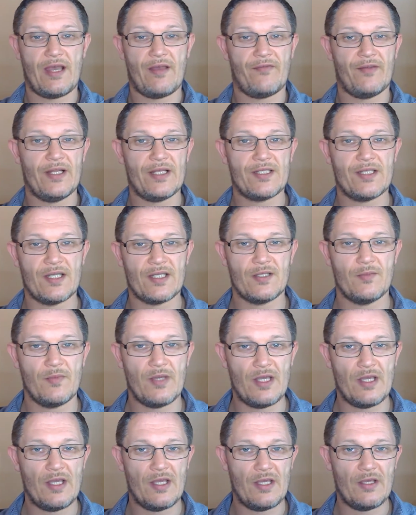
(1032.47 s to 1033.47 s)
for listening to
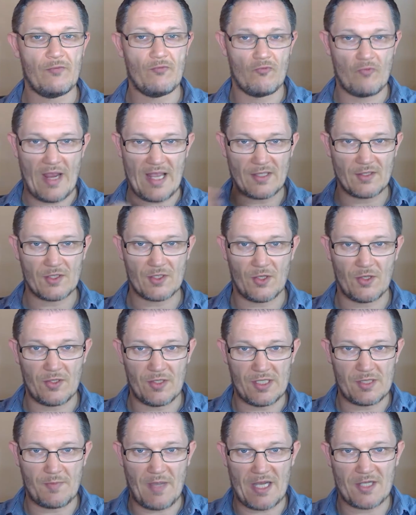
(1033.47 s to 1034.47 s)
me rant on
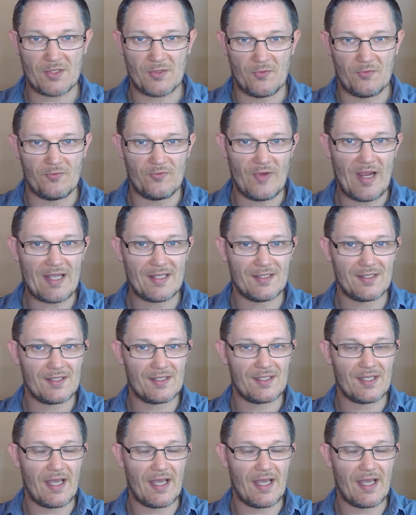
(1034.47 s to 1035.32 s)
this passionate rant.